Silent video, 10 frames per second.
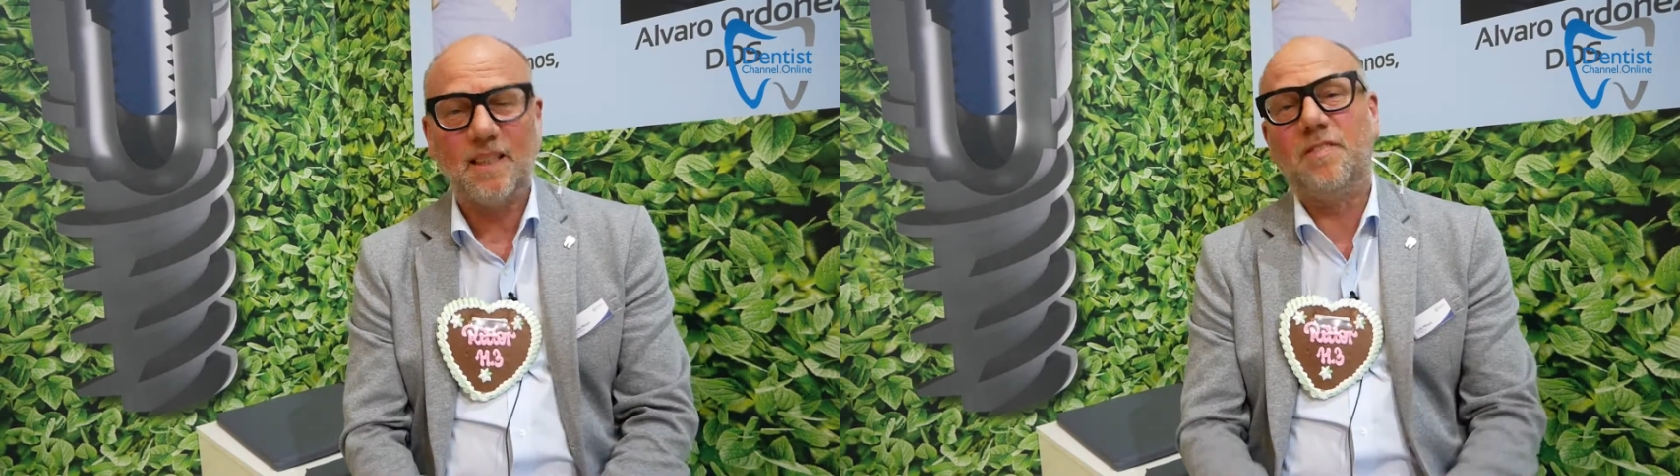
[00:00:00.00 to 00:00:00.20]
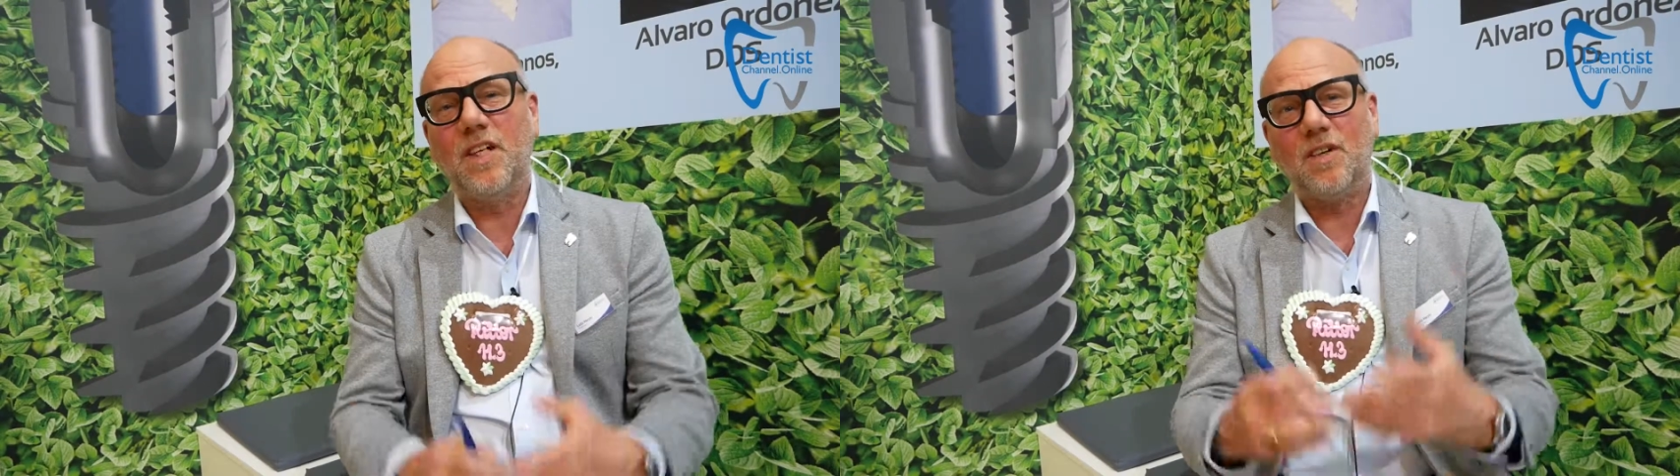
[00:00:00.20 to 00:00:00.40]

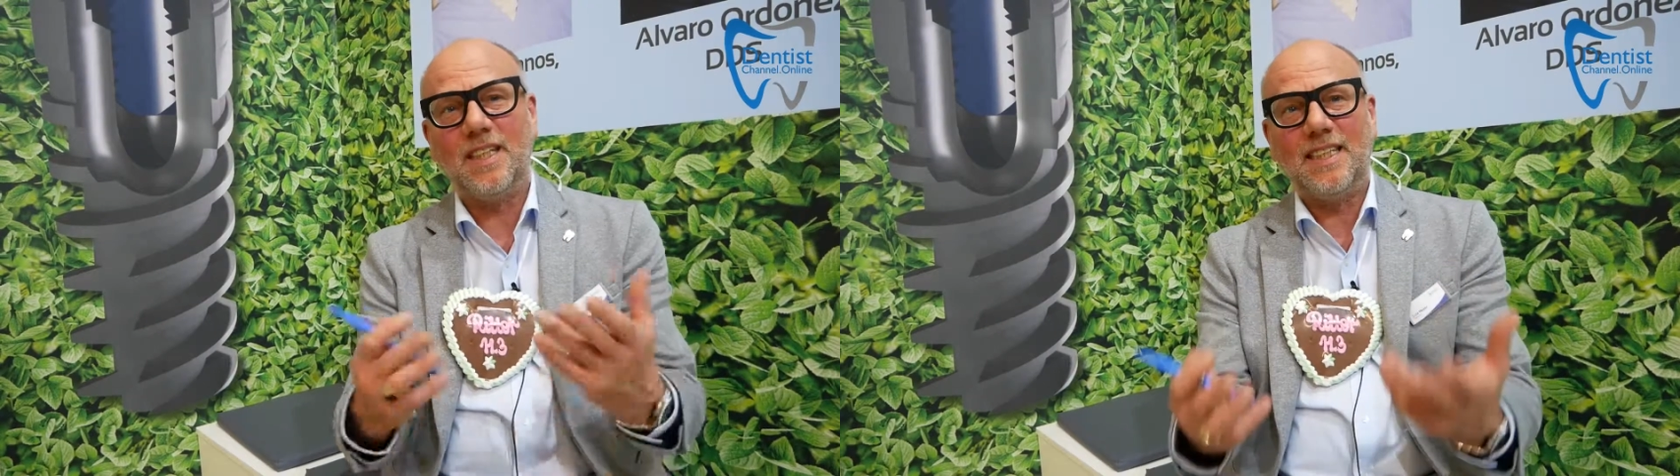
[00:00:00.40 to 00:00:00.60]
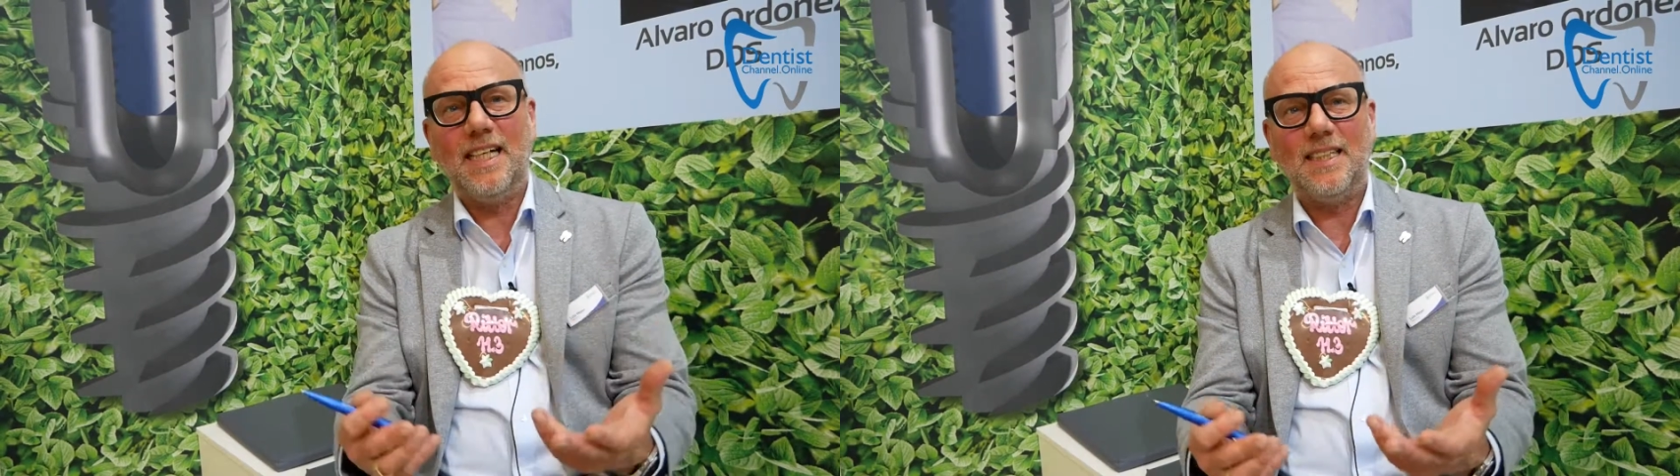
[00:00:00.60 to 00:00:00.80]
If you're
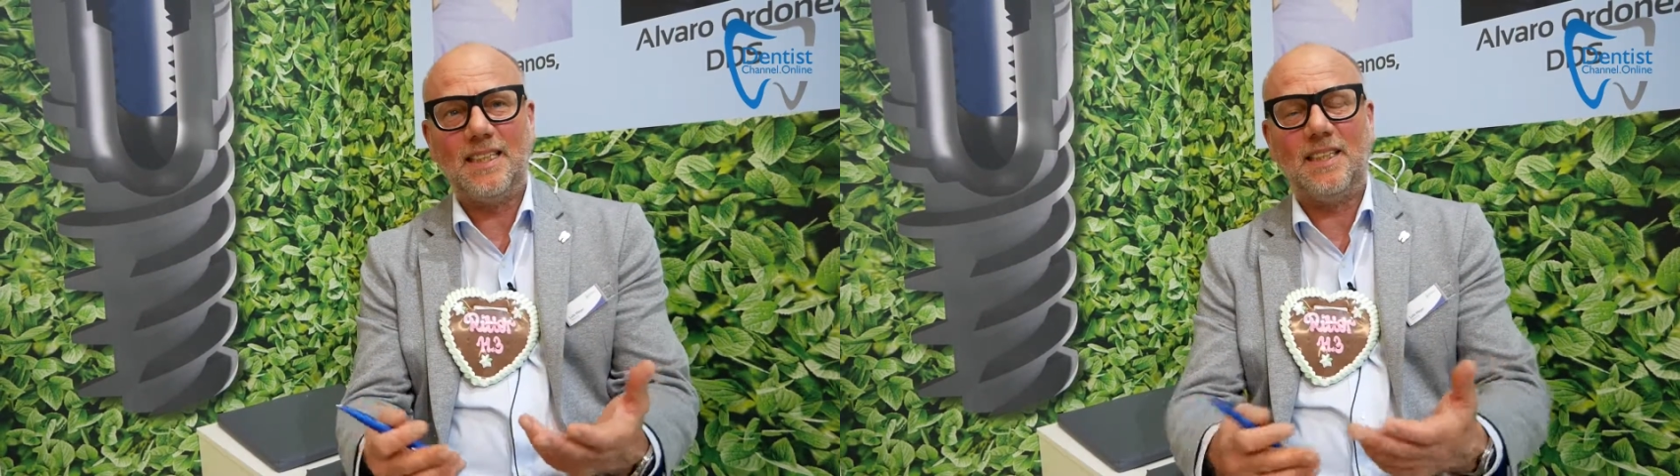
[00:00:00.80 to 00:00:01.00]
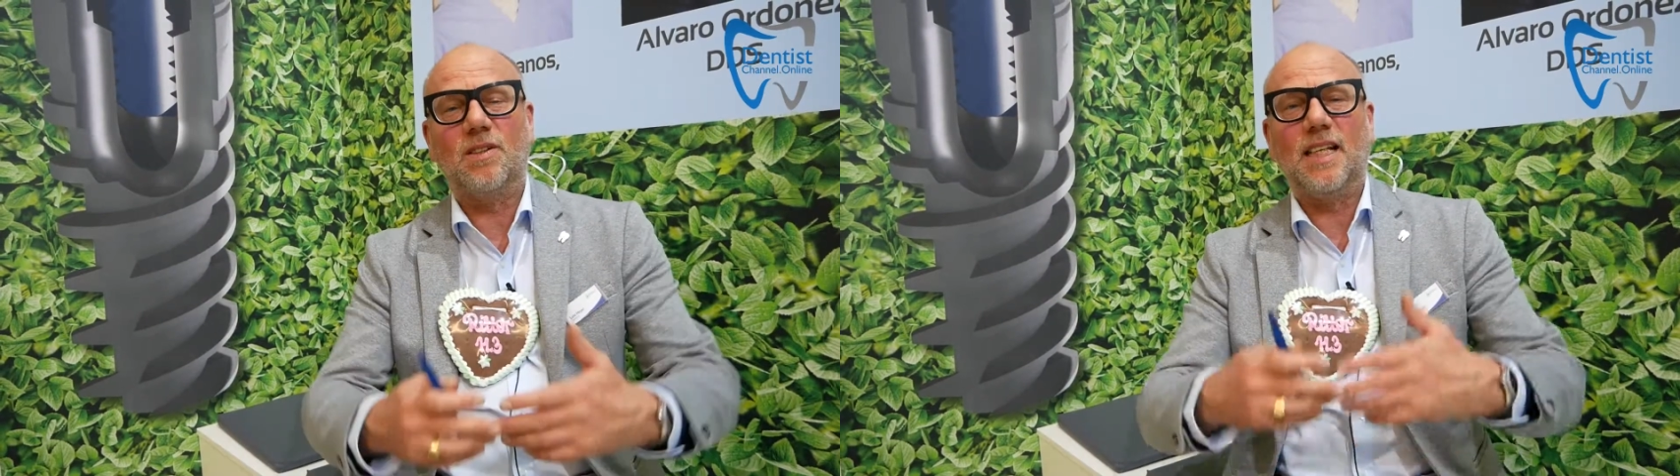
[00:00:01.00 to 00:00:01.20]
a
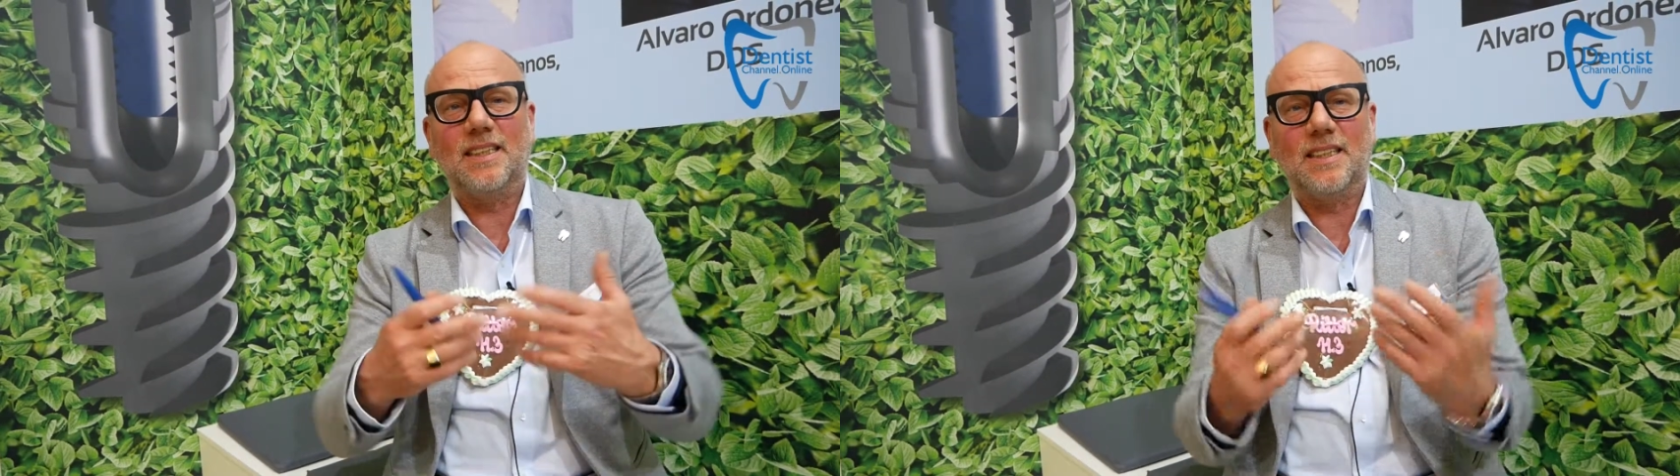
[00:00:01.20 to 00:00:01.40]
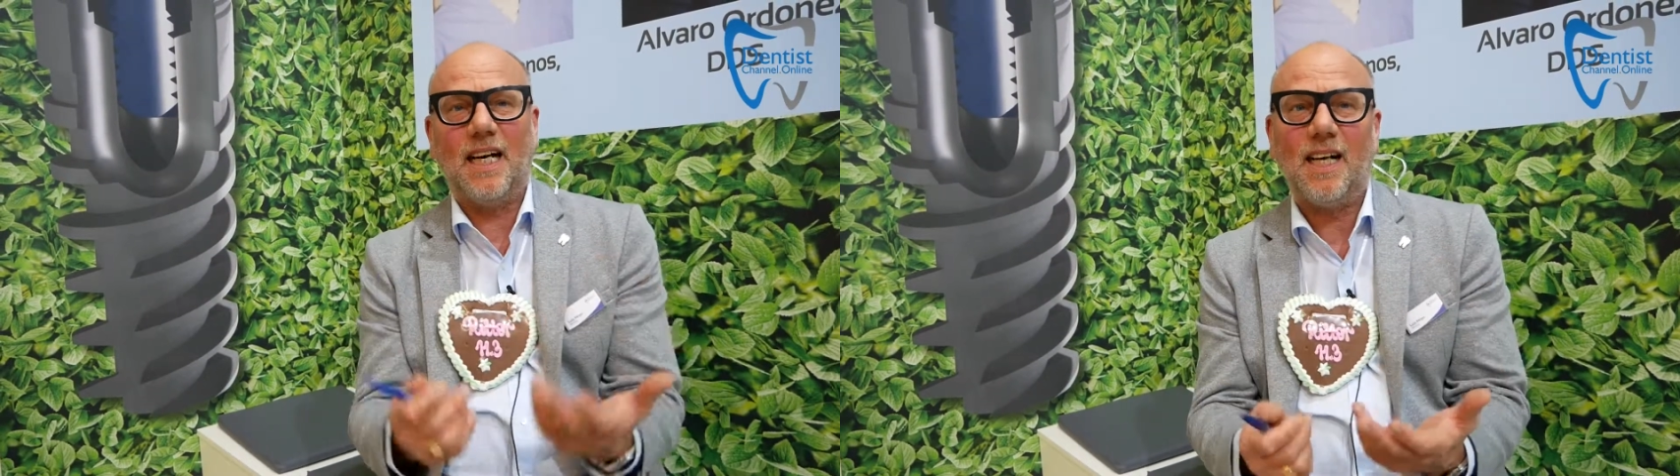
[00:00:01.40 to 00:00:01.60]
dentist, you can
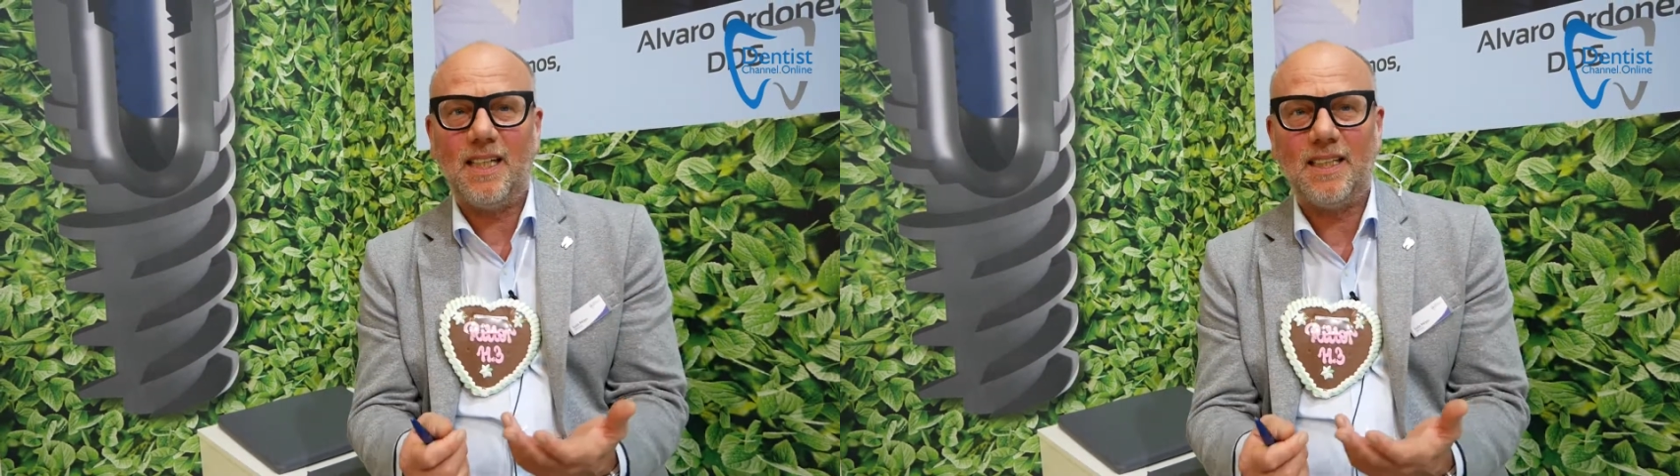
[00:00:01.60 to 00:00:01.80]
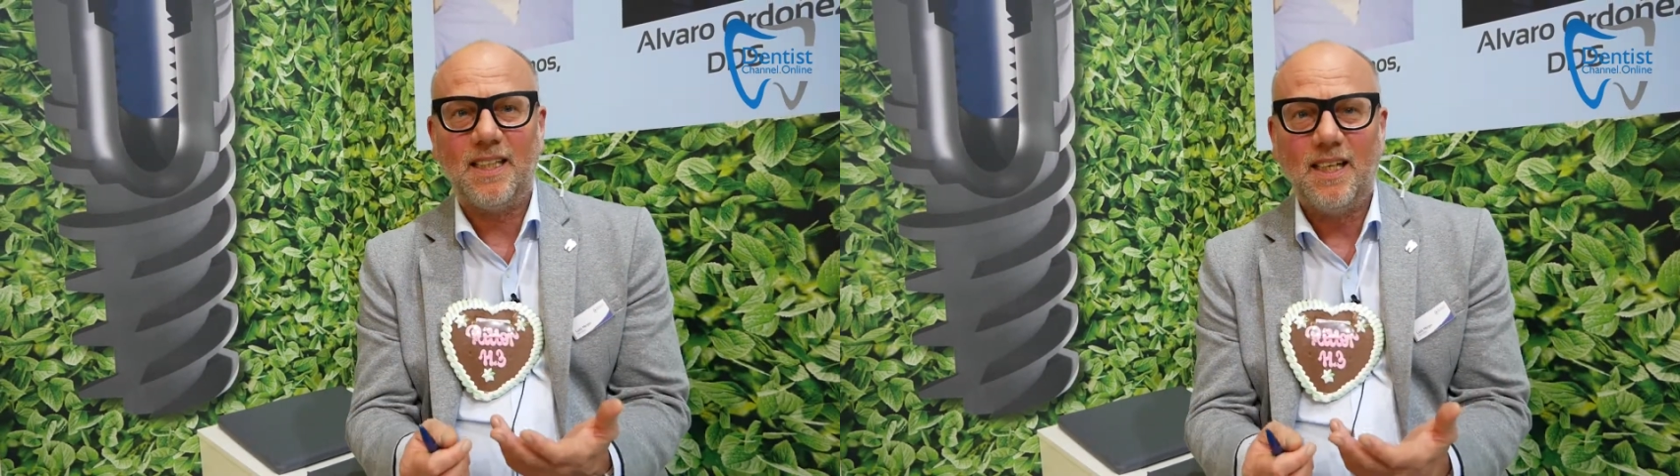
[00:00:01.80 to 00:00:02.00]
start,